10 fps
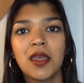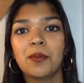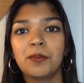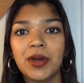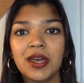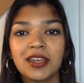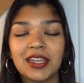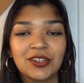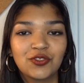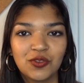But
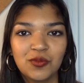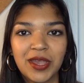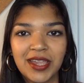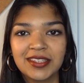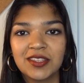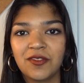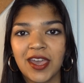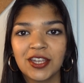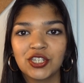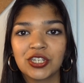in true Banksy
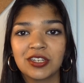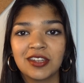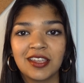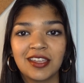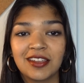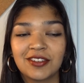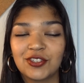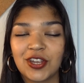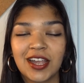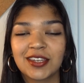fashion, it
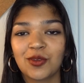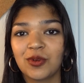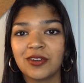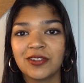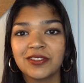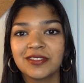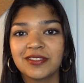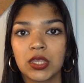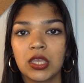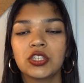shocked the world.
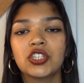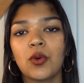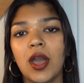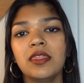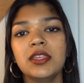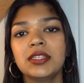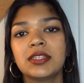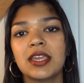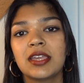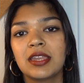So on this
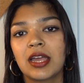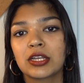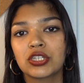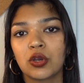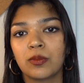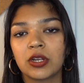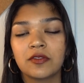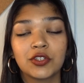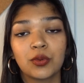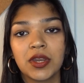day in October of
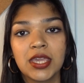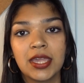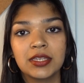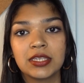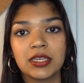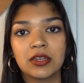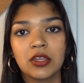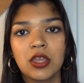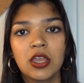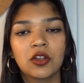2018,
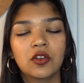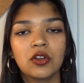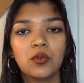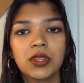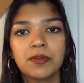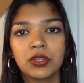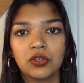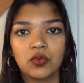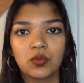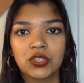Girl with
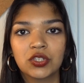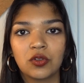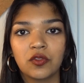Balloon was sold